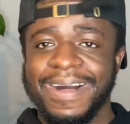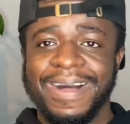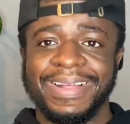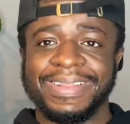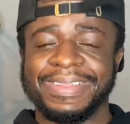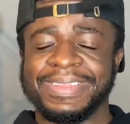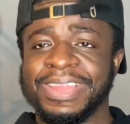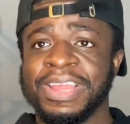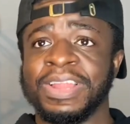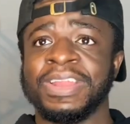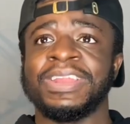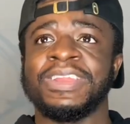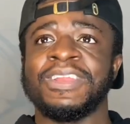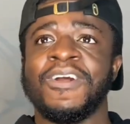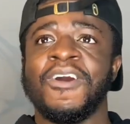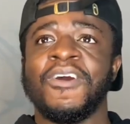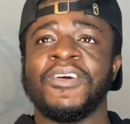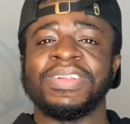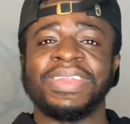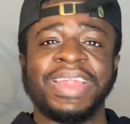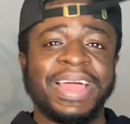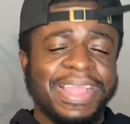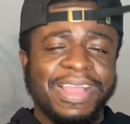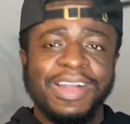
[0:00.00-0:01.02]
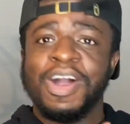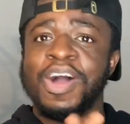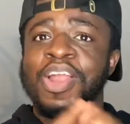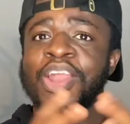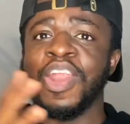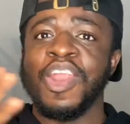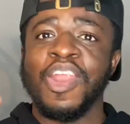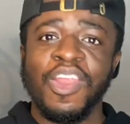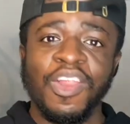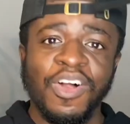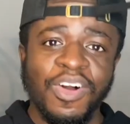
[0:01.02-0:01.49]
a
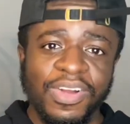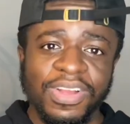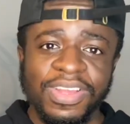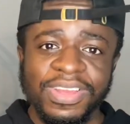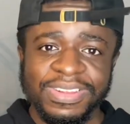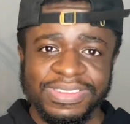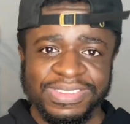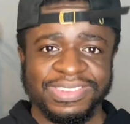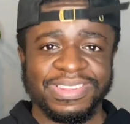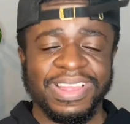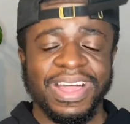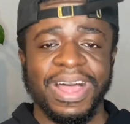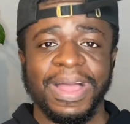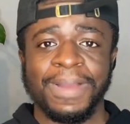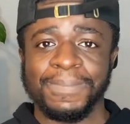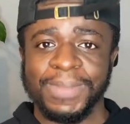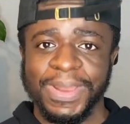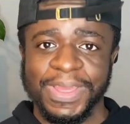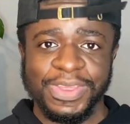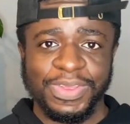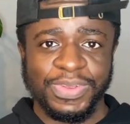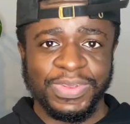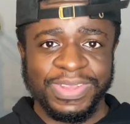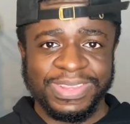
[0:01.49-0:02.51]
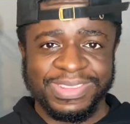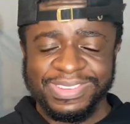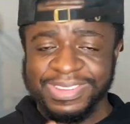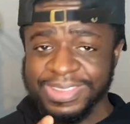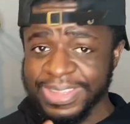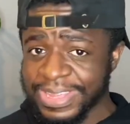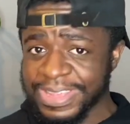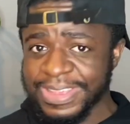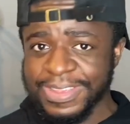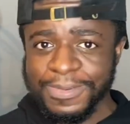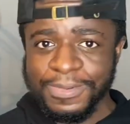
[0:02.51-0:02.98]
longer time like it
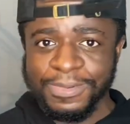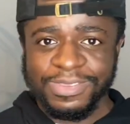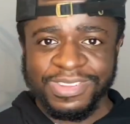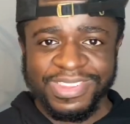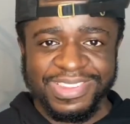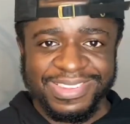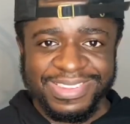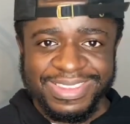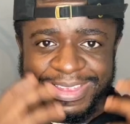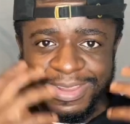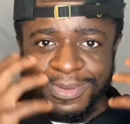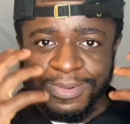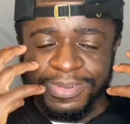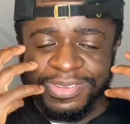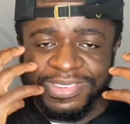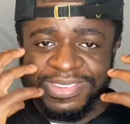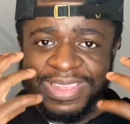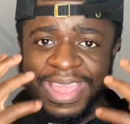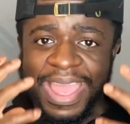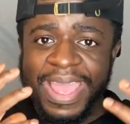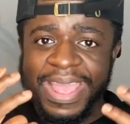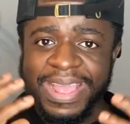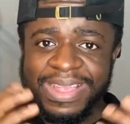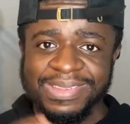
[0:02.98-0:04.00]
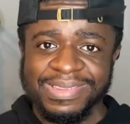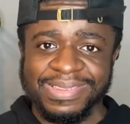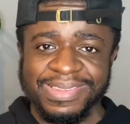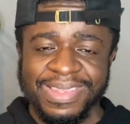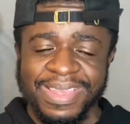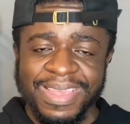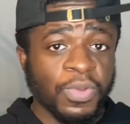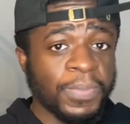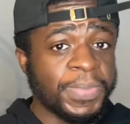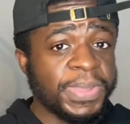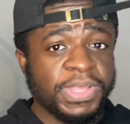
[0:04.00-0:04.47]
took you to see those gains,
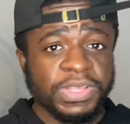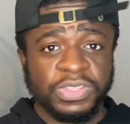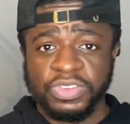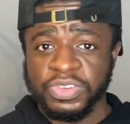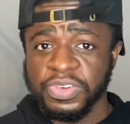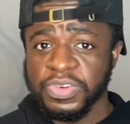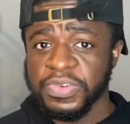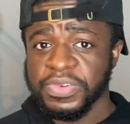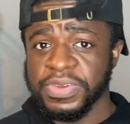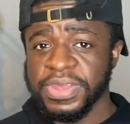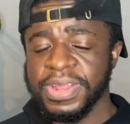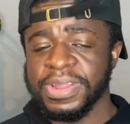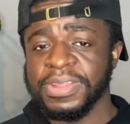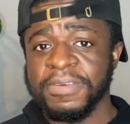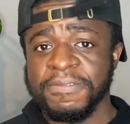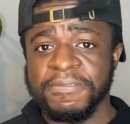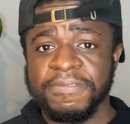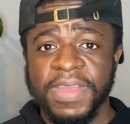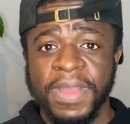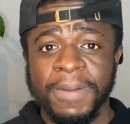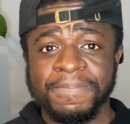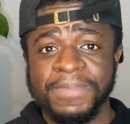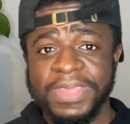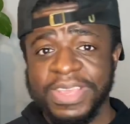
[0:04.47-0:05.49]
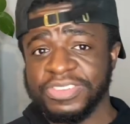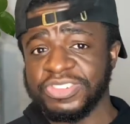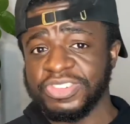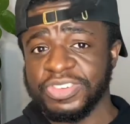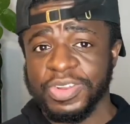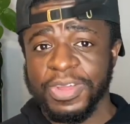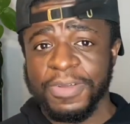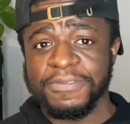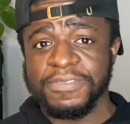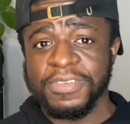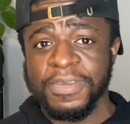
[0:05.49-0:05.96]
because you created the
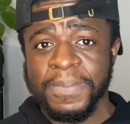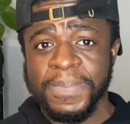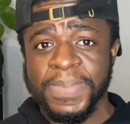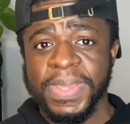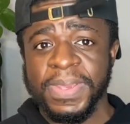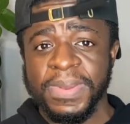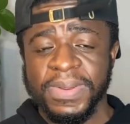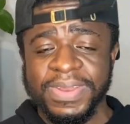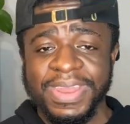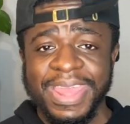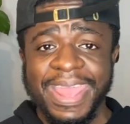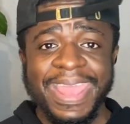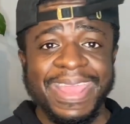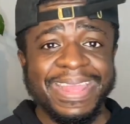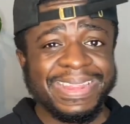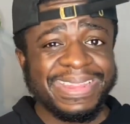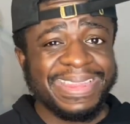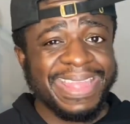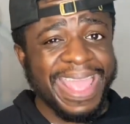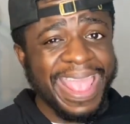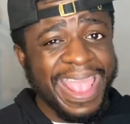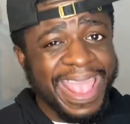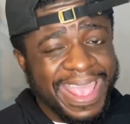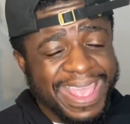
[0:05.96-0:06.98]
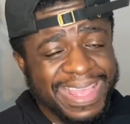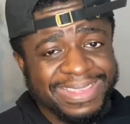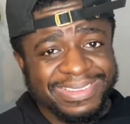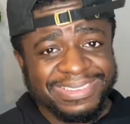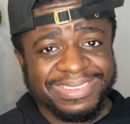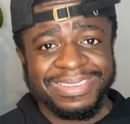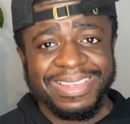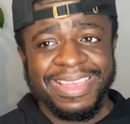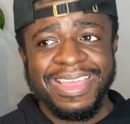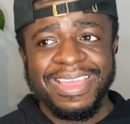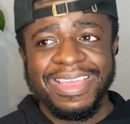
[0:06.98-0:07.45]
foundation of your beard. It
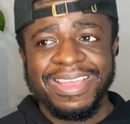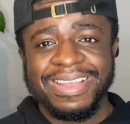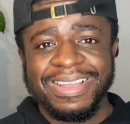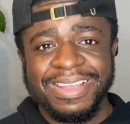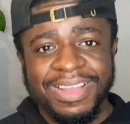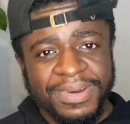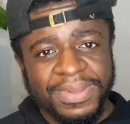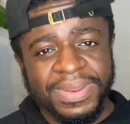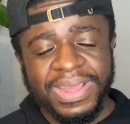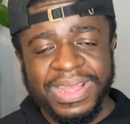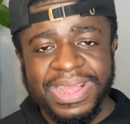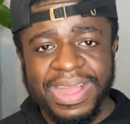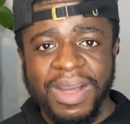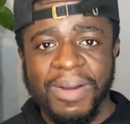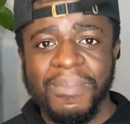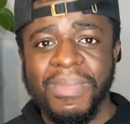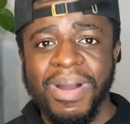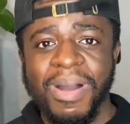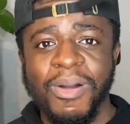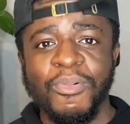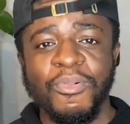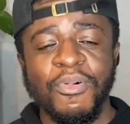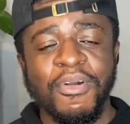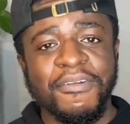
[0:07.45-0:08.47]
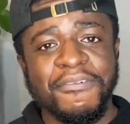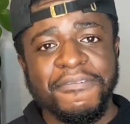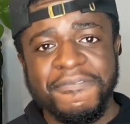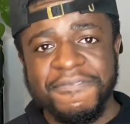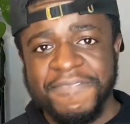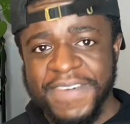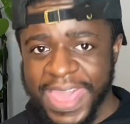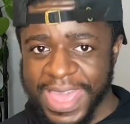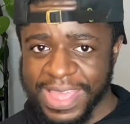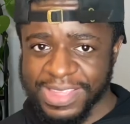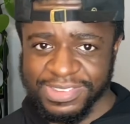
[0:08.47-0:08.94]
is gonna come out
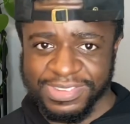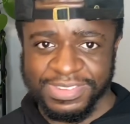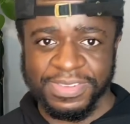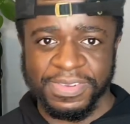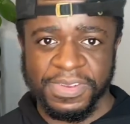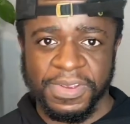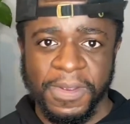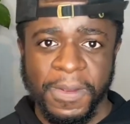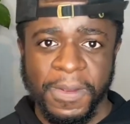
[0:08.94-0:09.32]
faster,